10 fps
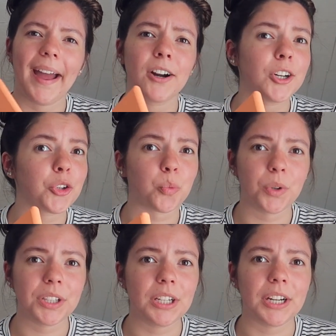I heard it's
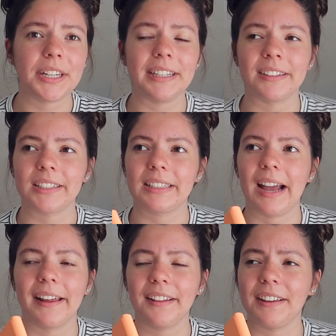really good. It's
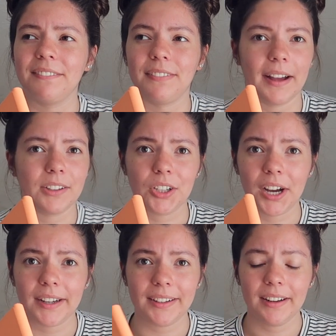kind of like Final
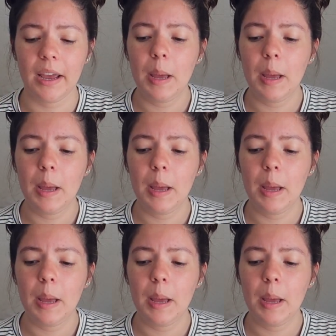Cut,